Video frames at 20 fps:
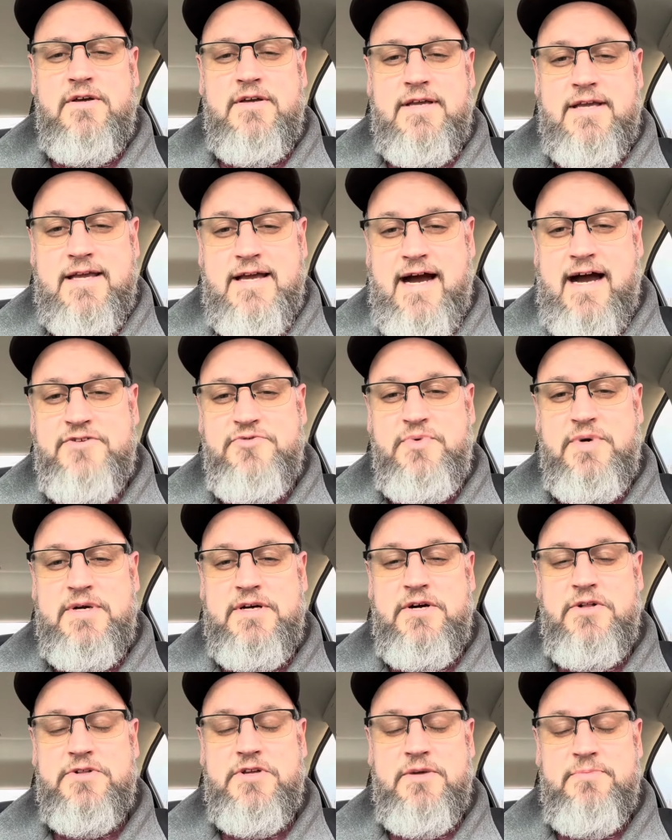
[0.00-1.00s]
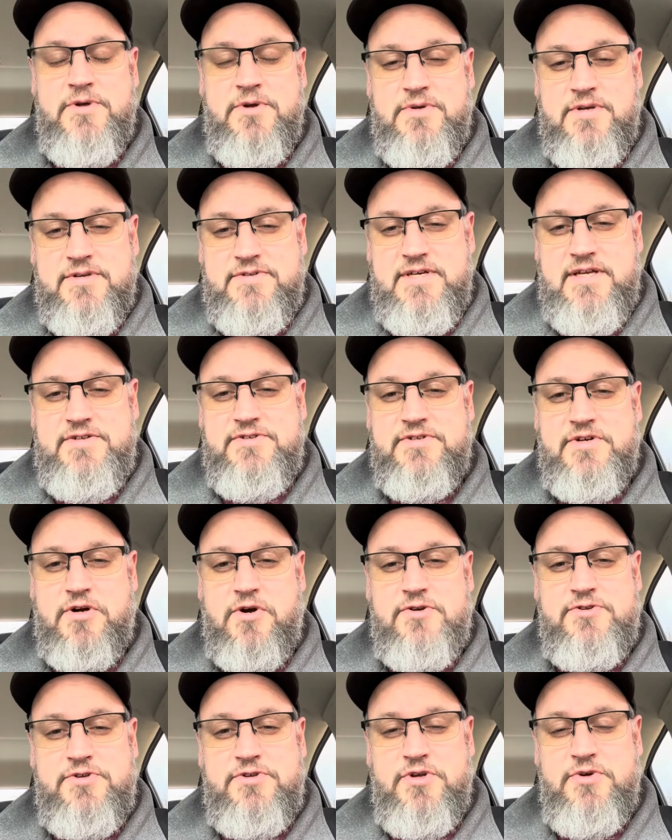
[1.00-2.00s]
God's Will Community
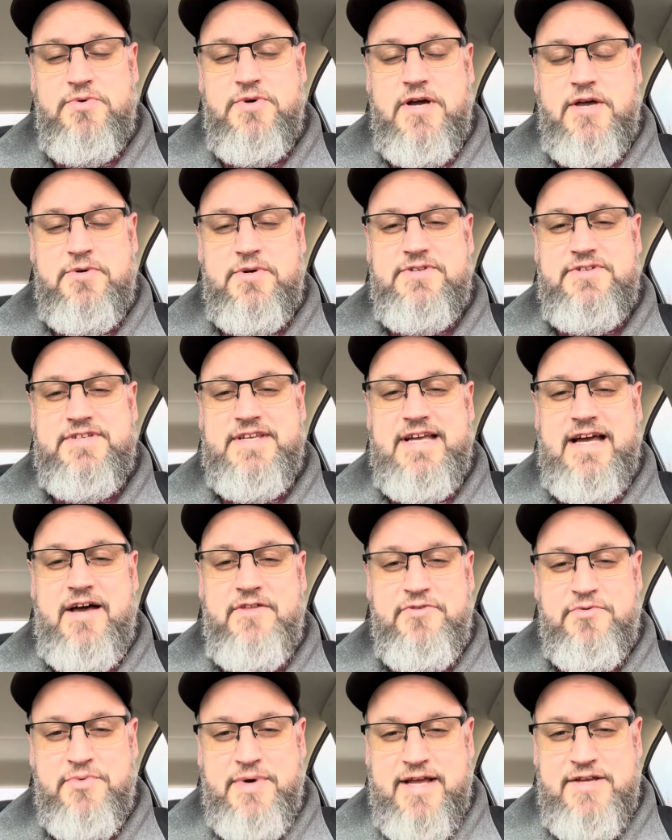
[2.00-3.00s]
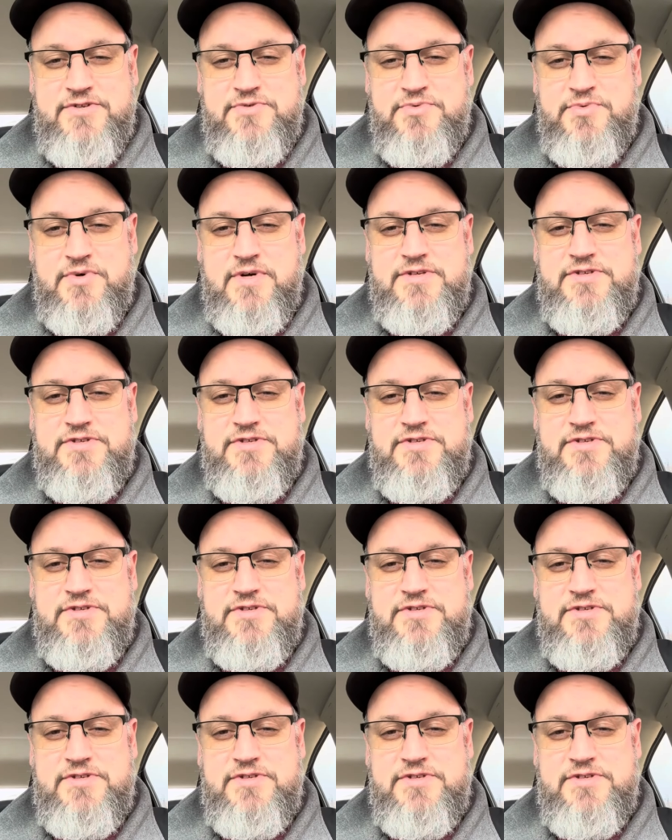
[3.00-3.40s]
Church, 200 South Ranchwood,